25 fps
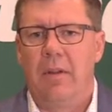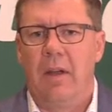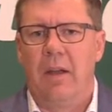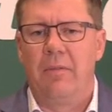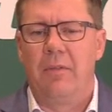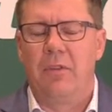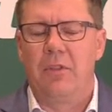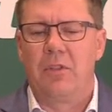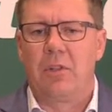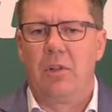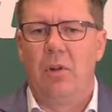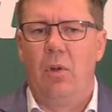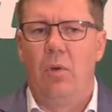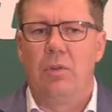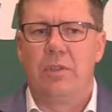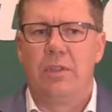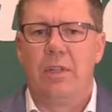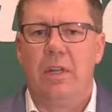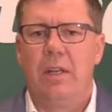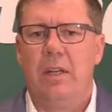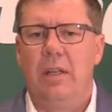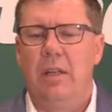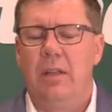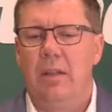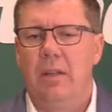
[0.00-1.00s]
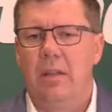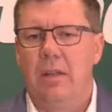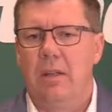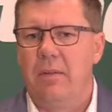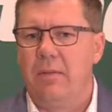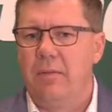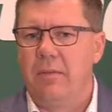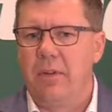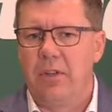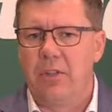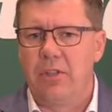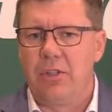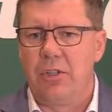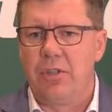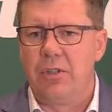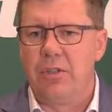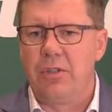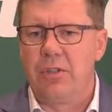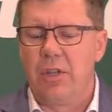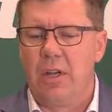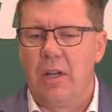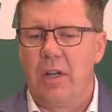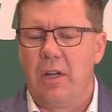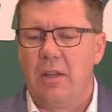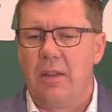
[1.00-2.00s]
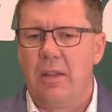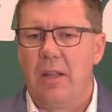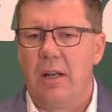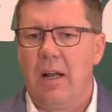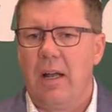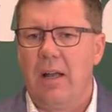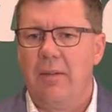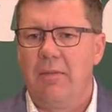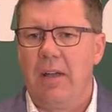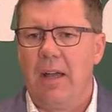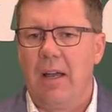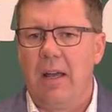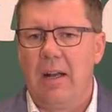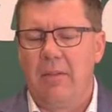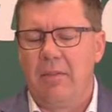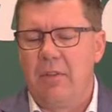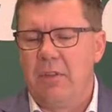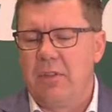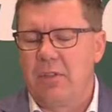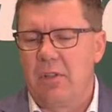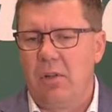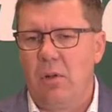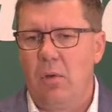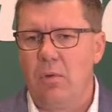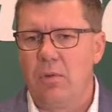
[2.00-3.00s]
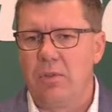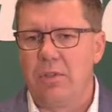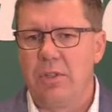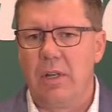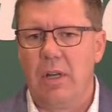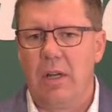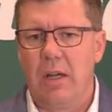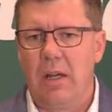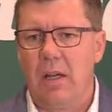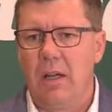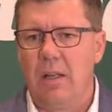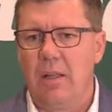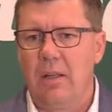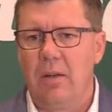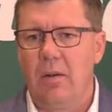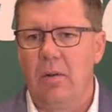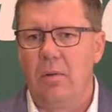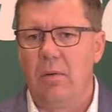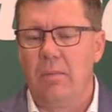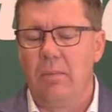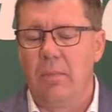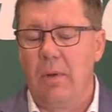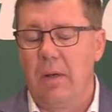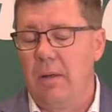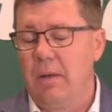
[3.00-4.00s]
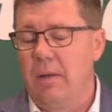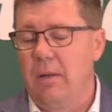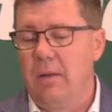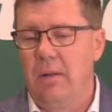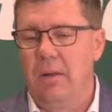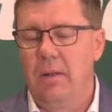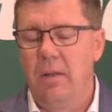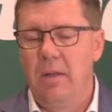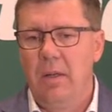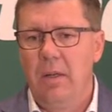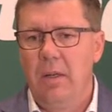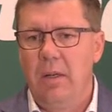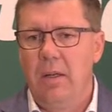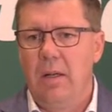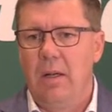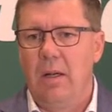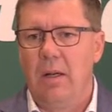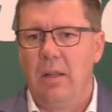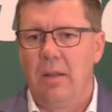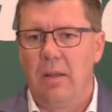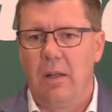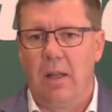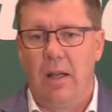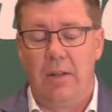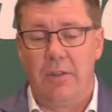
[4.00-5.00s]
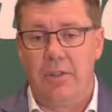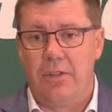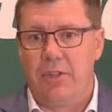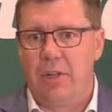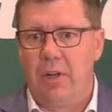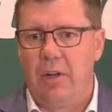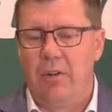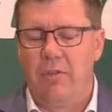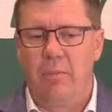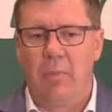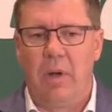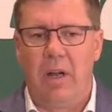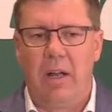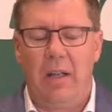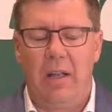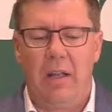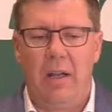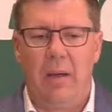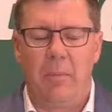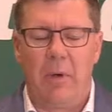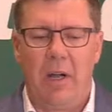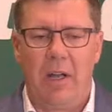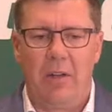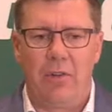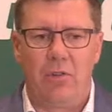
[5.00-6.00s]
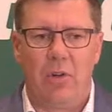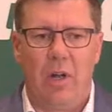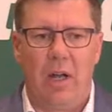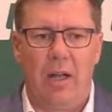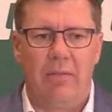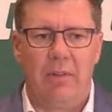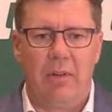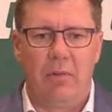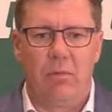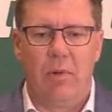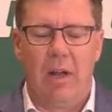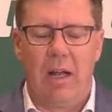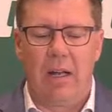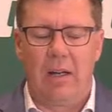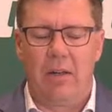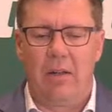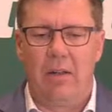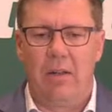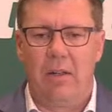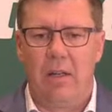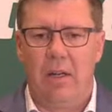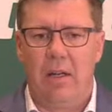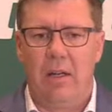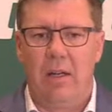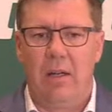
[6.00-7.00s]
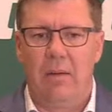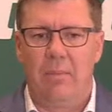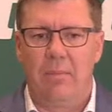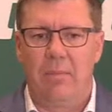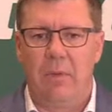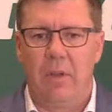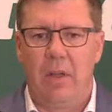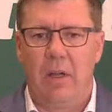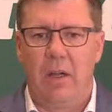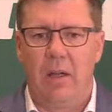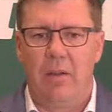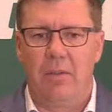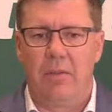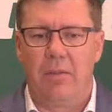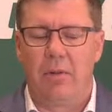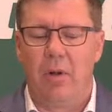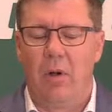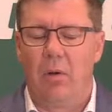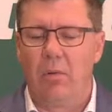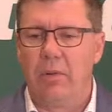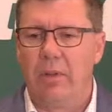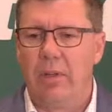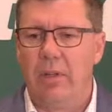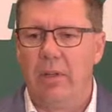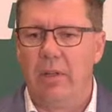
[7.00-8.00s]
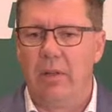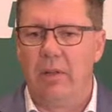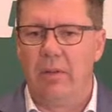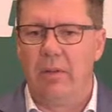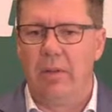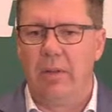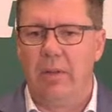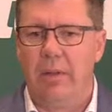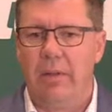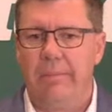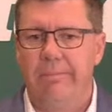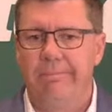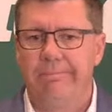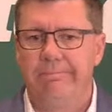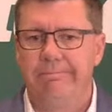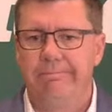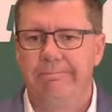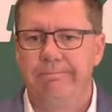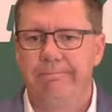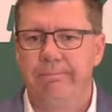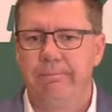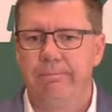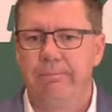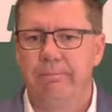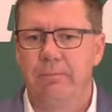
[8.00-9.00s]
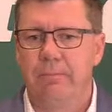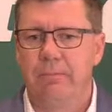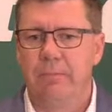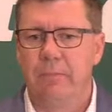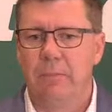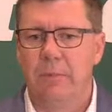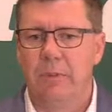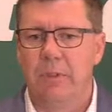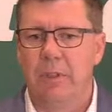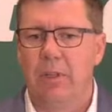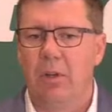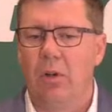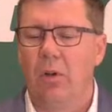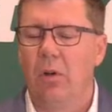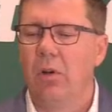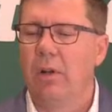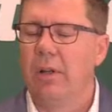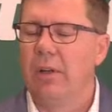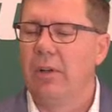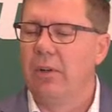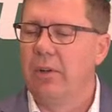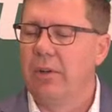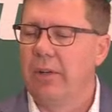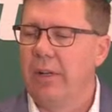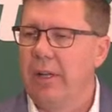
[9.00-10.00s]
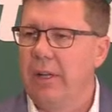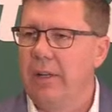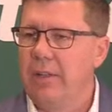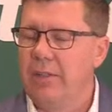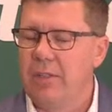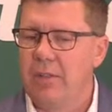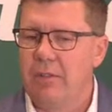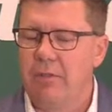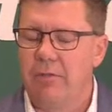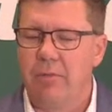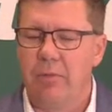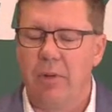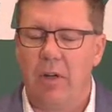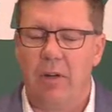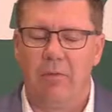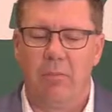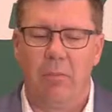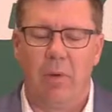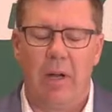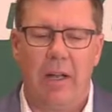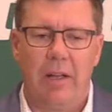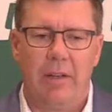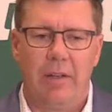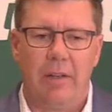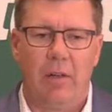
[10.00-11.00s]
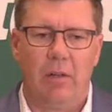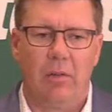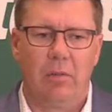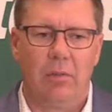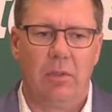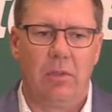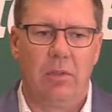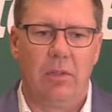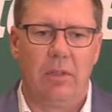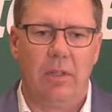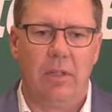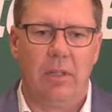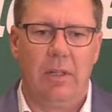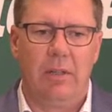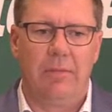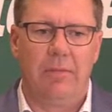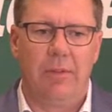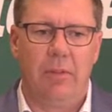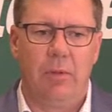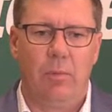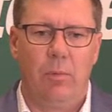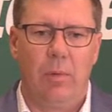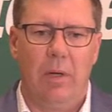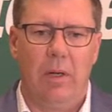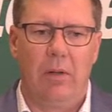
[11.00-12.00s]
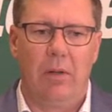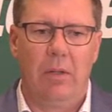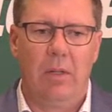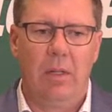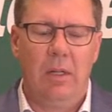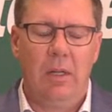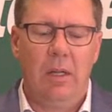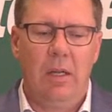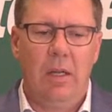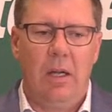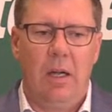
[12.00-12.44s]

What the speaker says: I've disclosed any of the convictions that I've had. I've disclosed, the lion's share of my driving record throughout the earlier days of my adulthood, if you will.